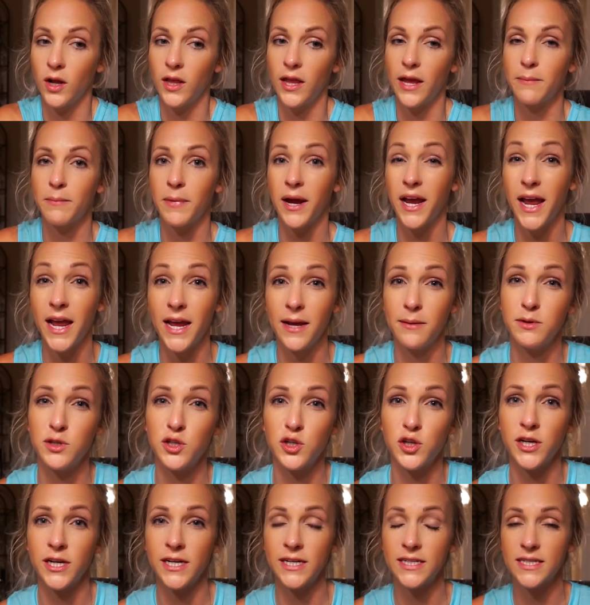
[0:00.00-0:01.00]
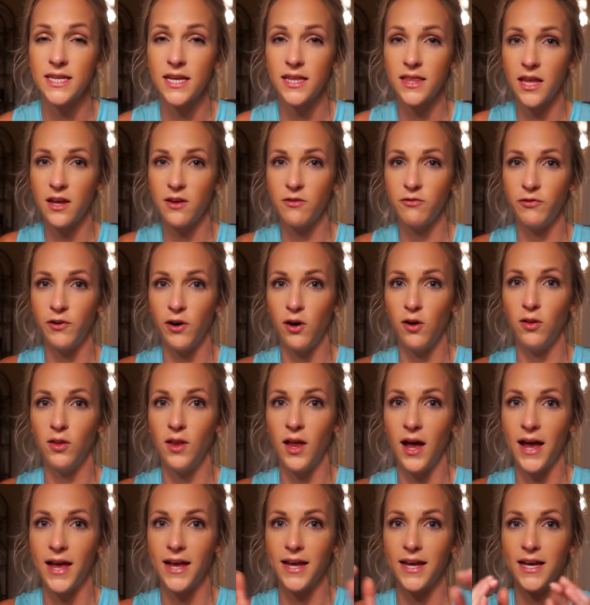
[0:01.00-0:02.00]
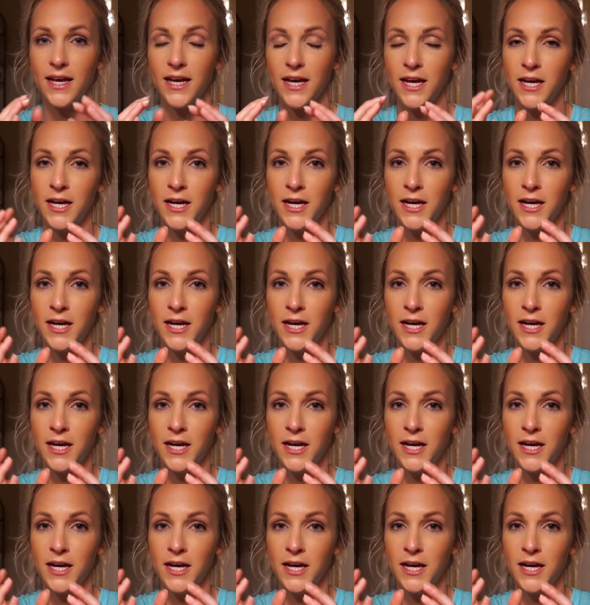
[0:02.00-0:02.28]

Like my hamstrings, they felt like